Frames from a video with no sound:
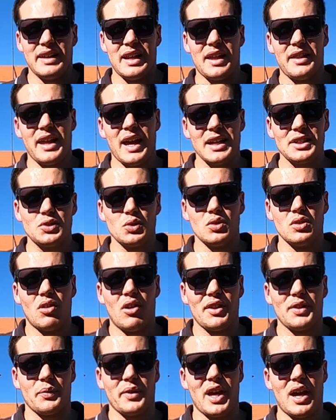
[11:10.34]
Now, the actual
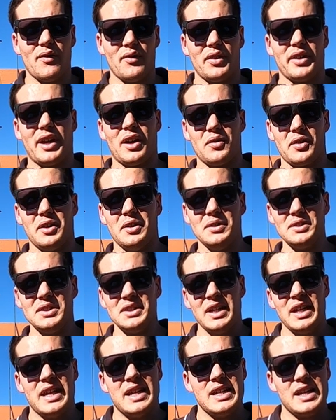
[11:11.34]
line that we have on our
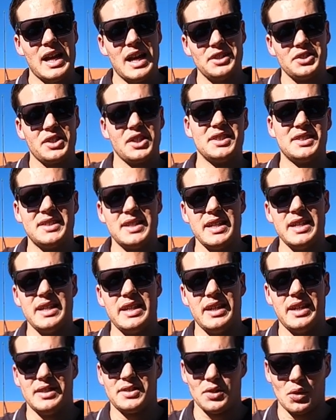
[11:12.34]
reels, as you can
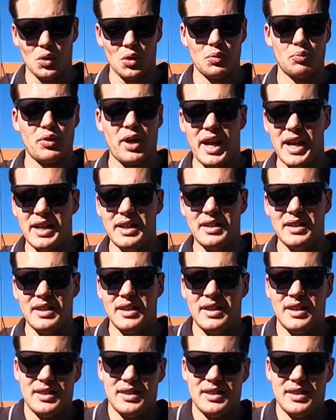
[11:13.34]
see, it's all braid.